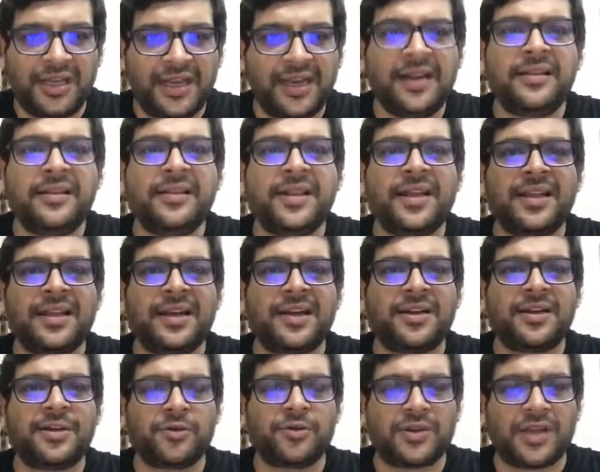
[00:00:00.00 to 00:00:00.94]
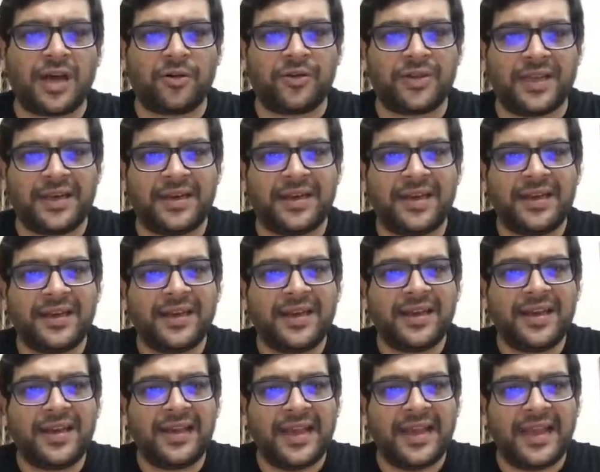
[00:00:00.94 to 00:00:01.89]
in the year 2000,
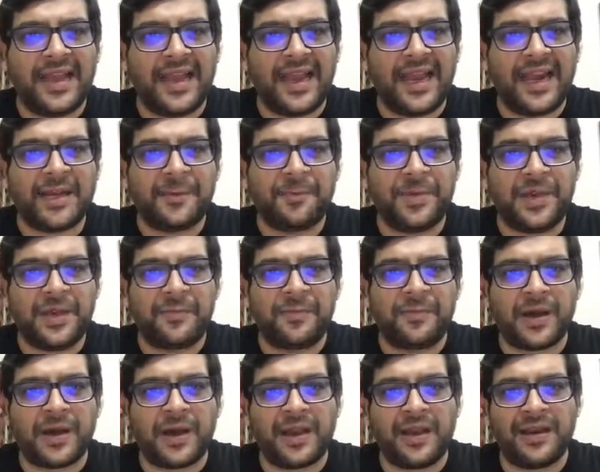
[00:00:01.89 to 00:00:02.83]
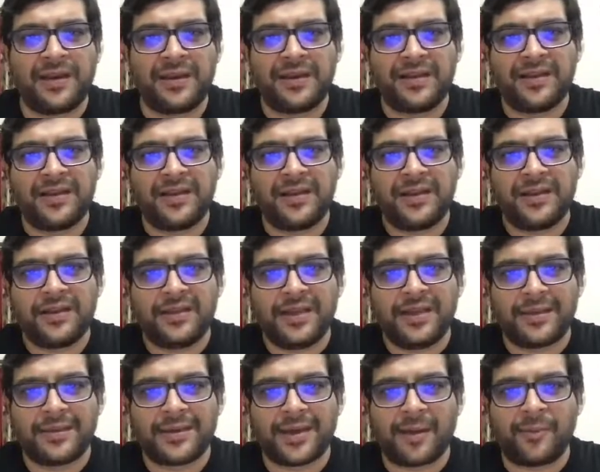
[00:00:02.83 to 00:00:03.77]
8 people,
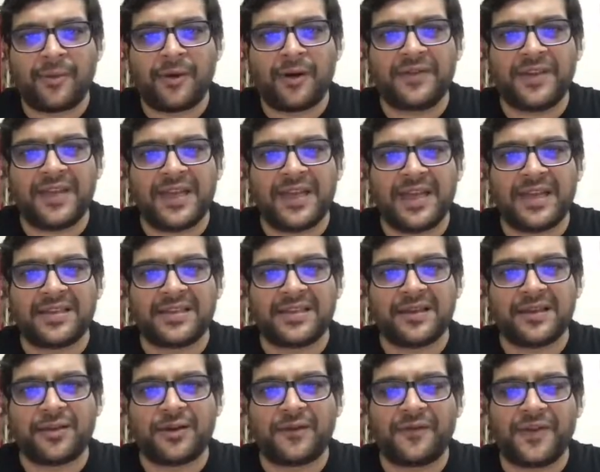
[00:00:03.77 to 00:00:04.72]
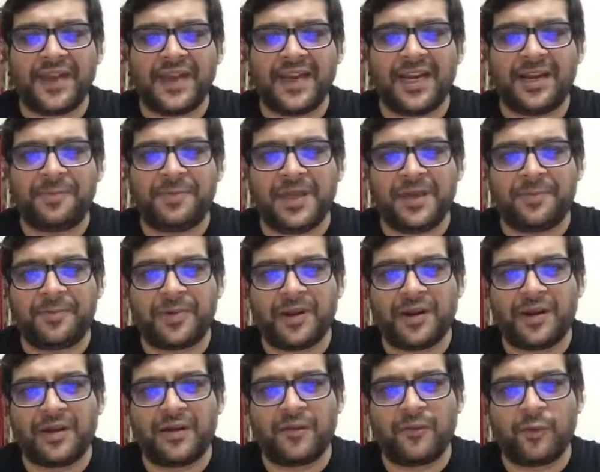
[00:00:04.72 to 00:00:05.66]
the sum of the ages of 8
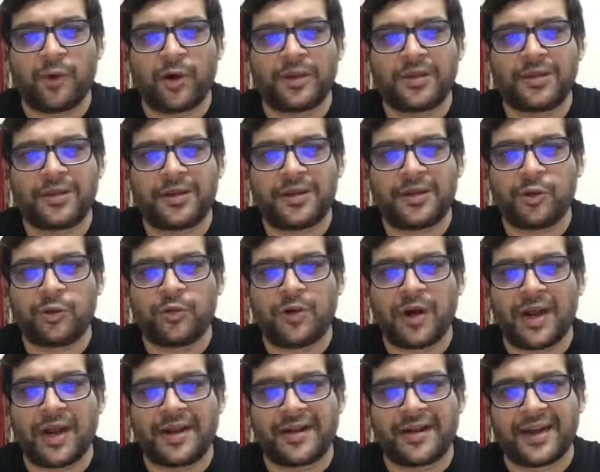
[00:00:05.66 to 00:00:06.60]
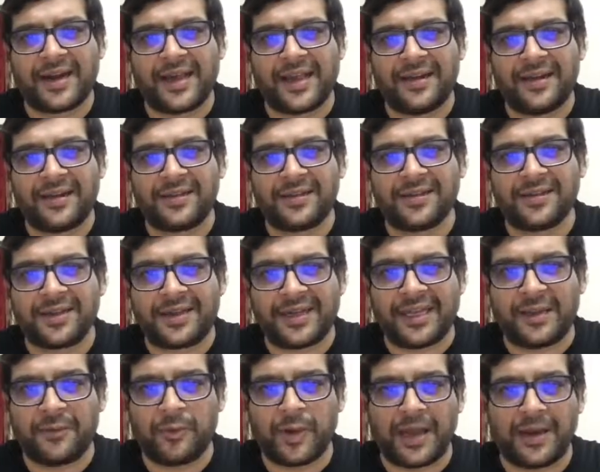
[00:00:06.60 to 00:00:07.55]
people was
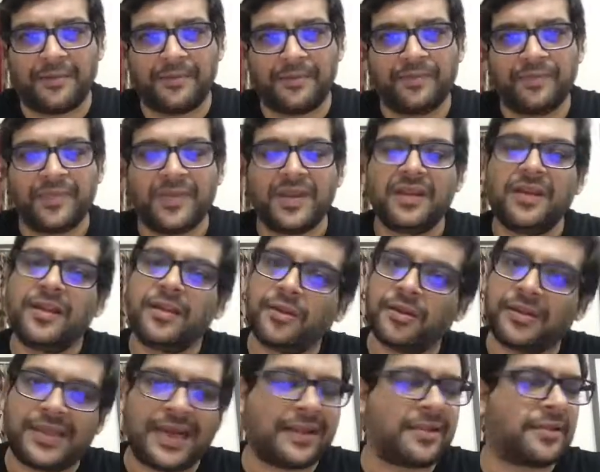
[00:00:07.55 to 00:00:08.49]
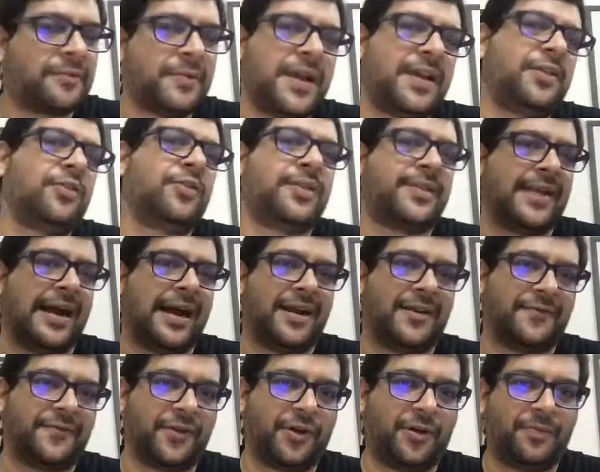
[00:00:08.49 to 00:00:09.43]
231. So that's where you
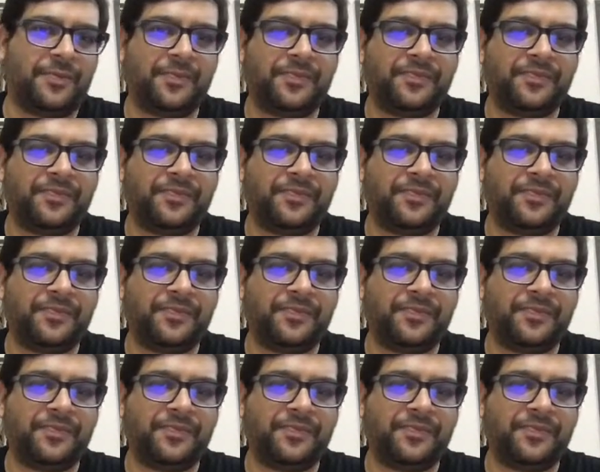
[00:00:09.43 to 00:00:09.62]
start from.